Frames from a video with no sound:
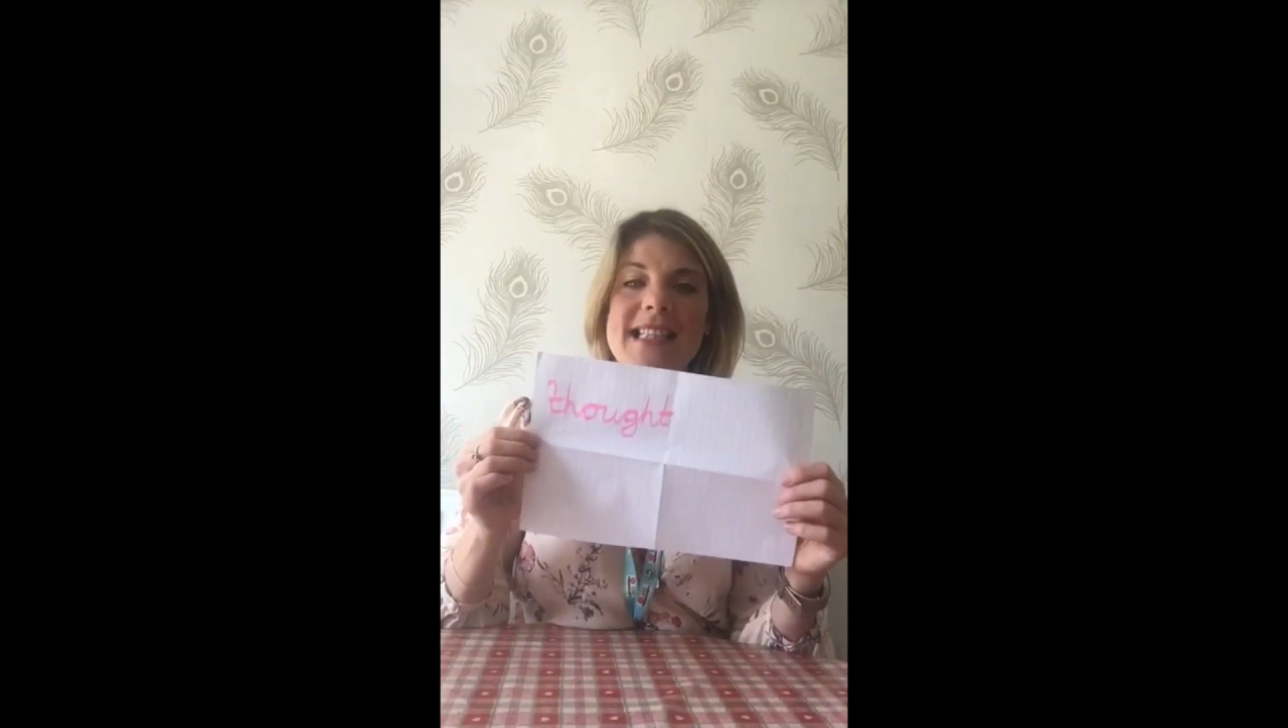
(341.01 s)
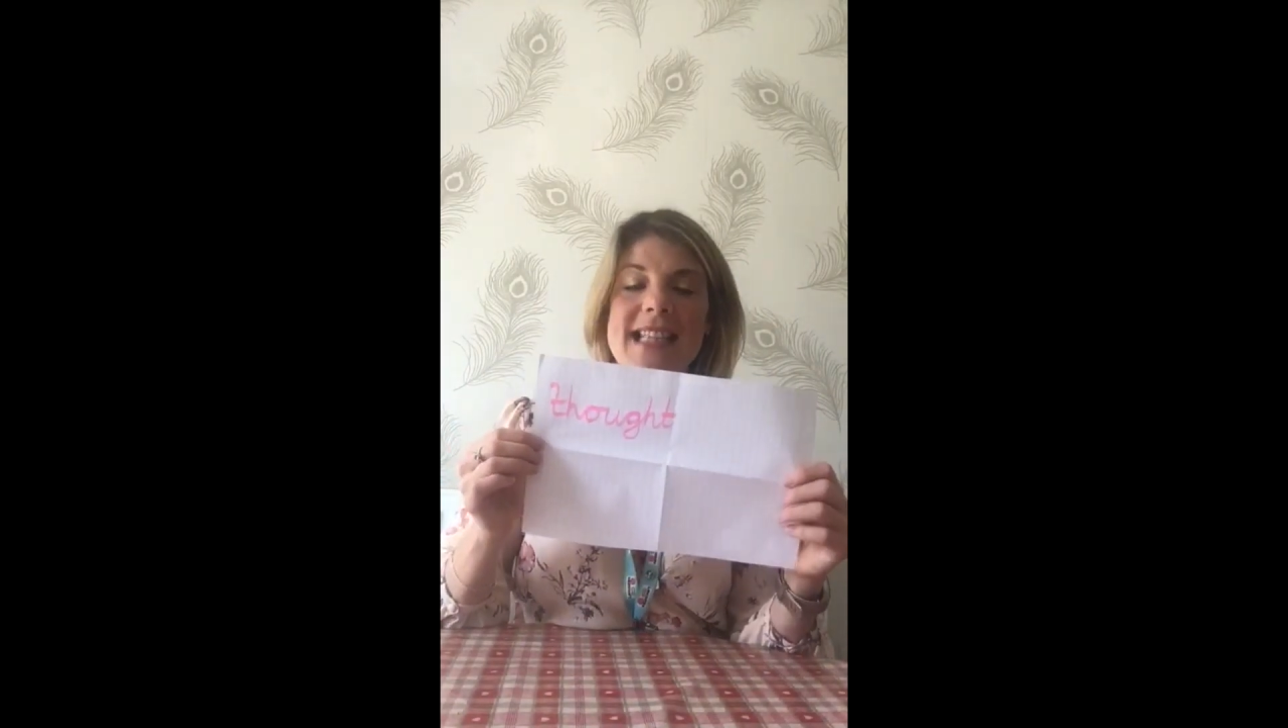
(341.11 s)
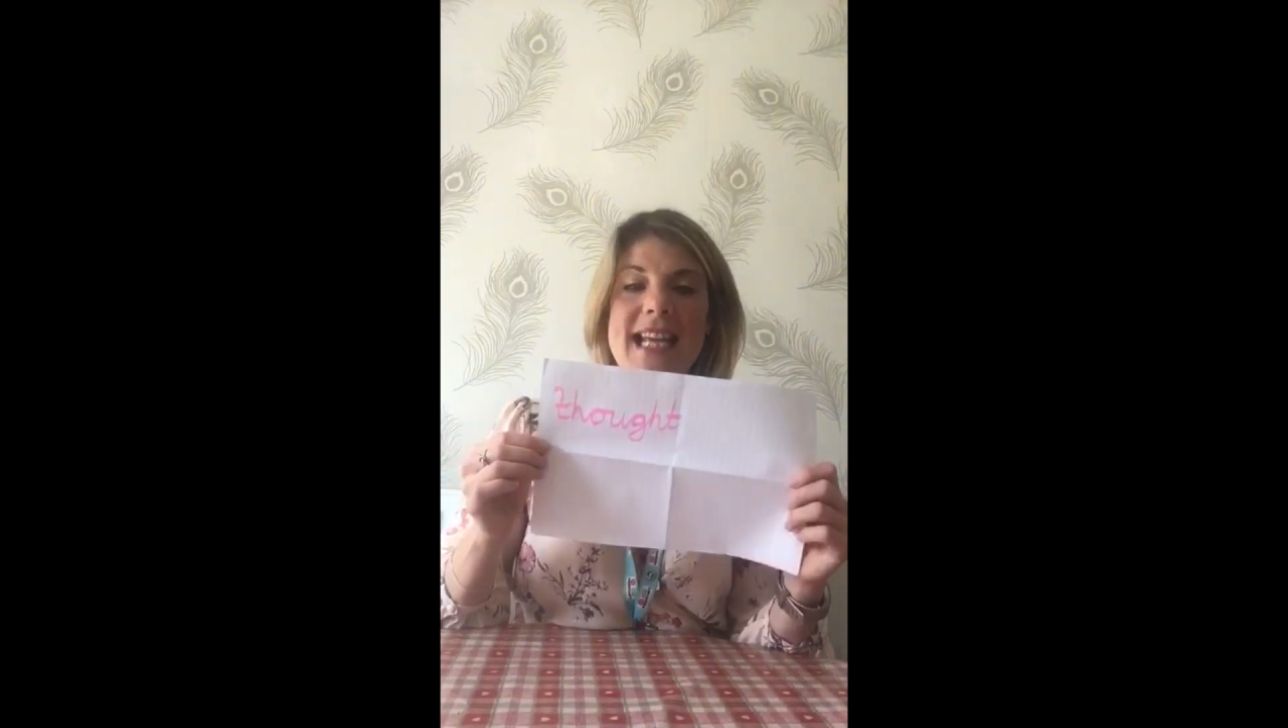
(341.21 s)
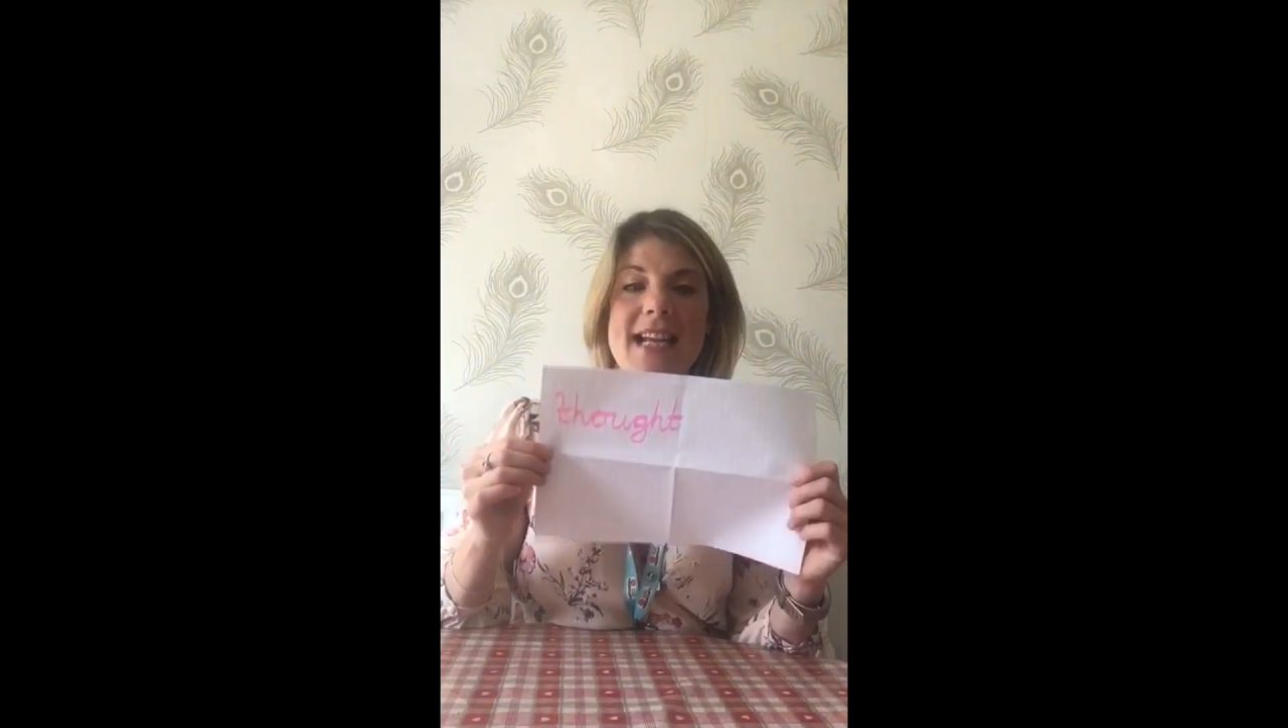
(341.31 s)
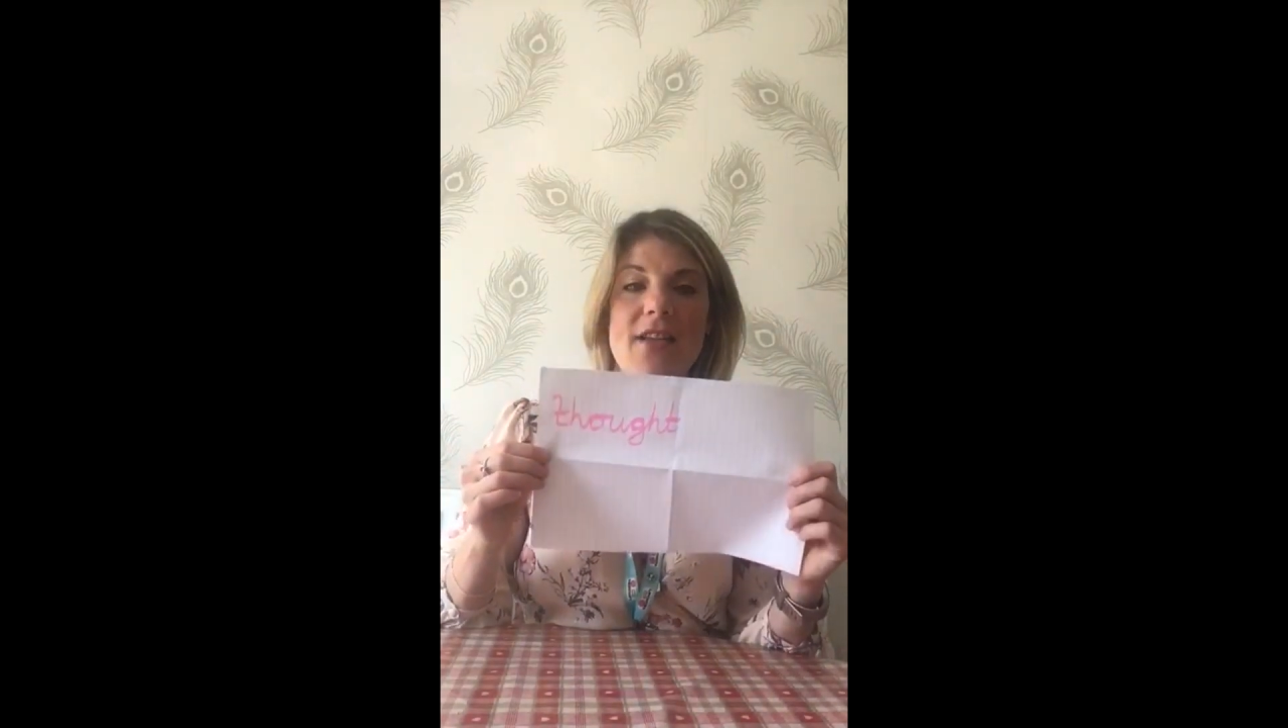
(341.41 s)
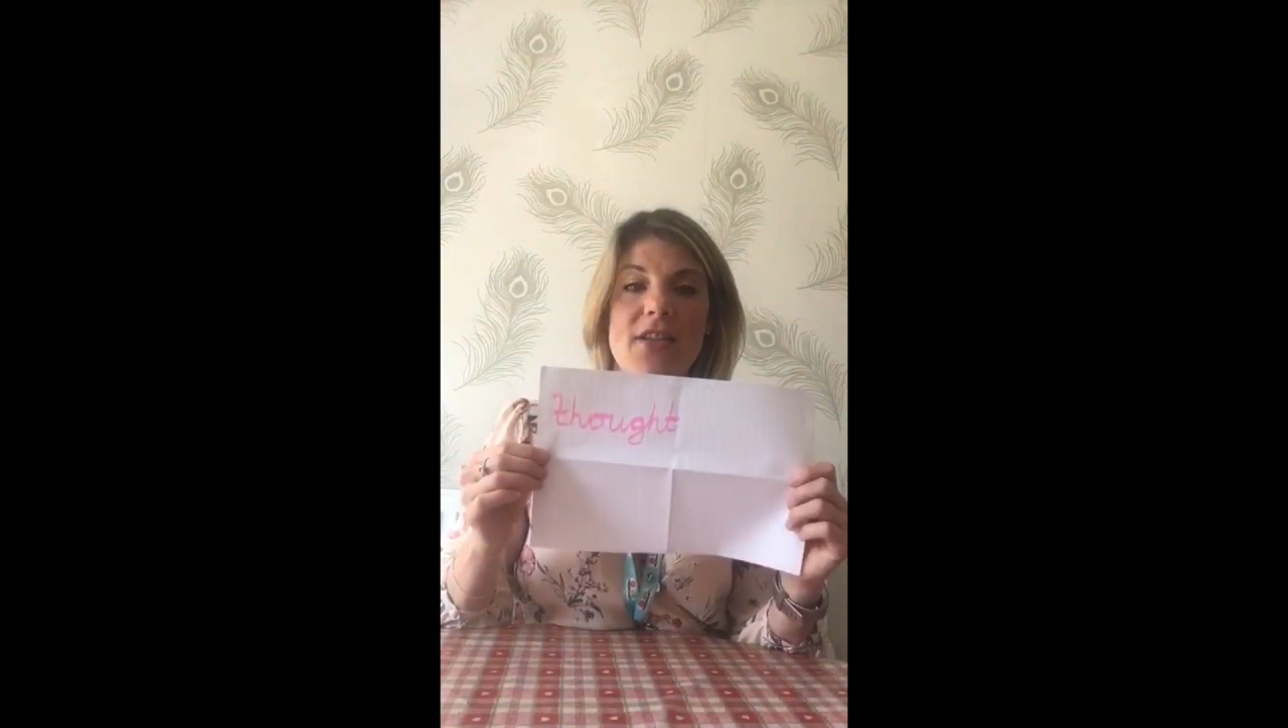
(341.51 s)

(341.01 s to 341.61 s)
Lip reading: is in